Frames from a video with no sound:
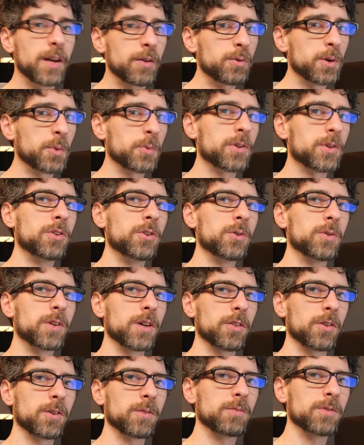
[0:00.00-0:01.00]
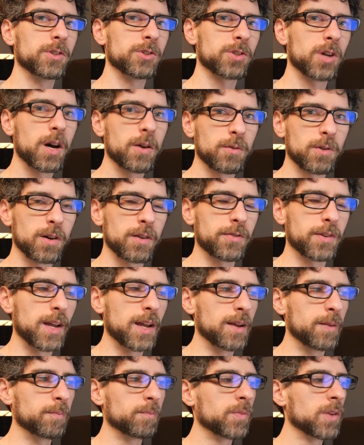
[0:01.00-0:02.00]
if we were to do another genre of
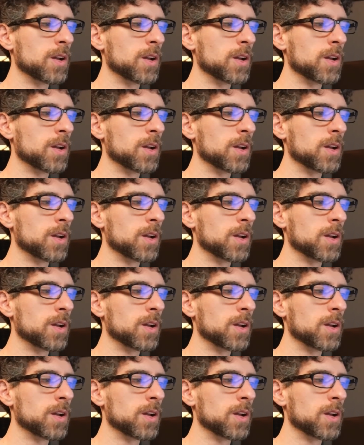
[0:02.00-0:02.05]
game,